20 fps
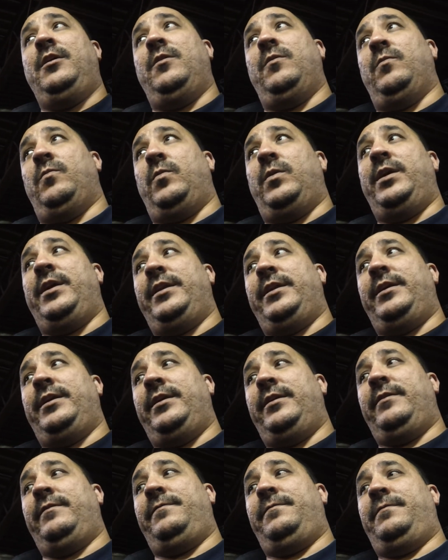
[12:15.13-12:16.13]
What
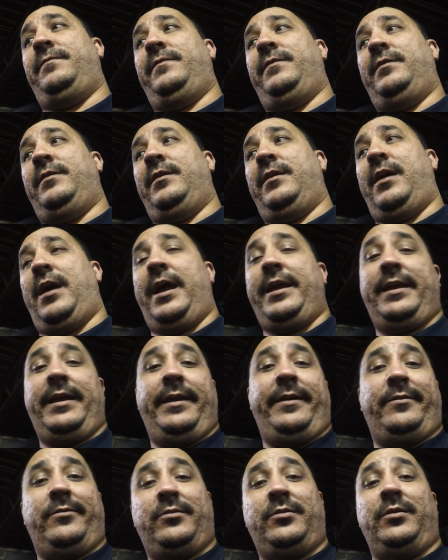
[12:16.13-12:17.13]
if I
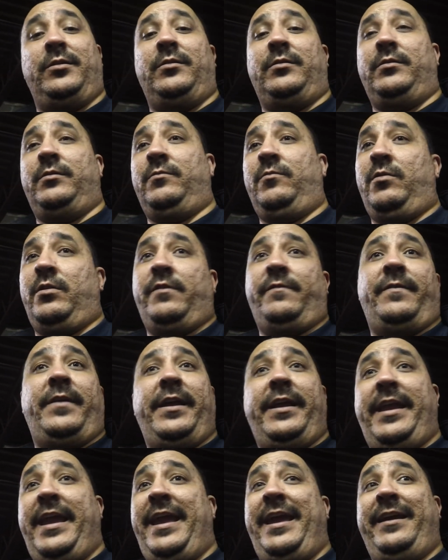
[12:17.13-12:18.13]
get hurt? What if
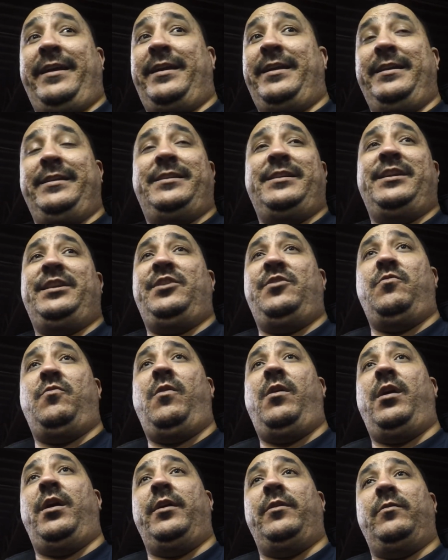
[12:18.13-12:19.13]
I can't continue
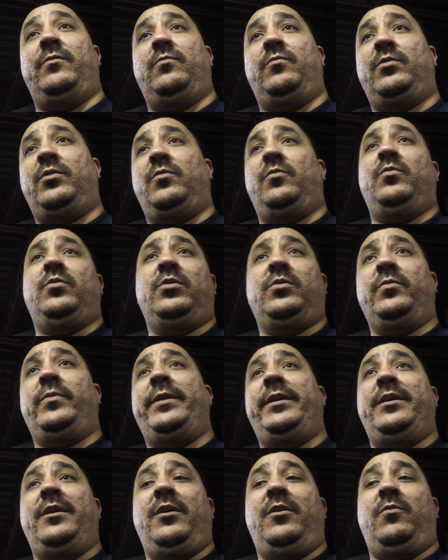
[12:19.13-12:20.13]
on? Where do
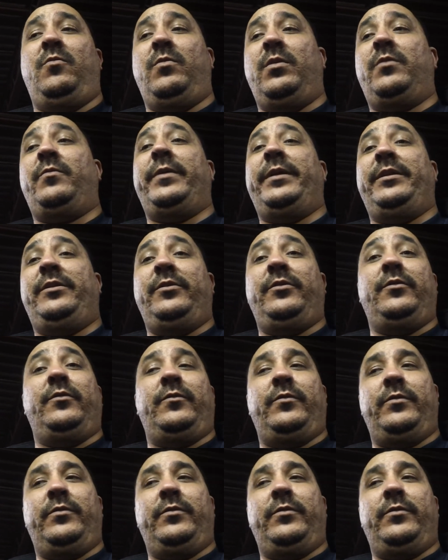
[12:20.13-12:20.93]
we go? What do we do?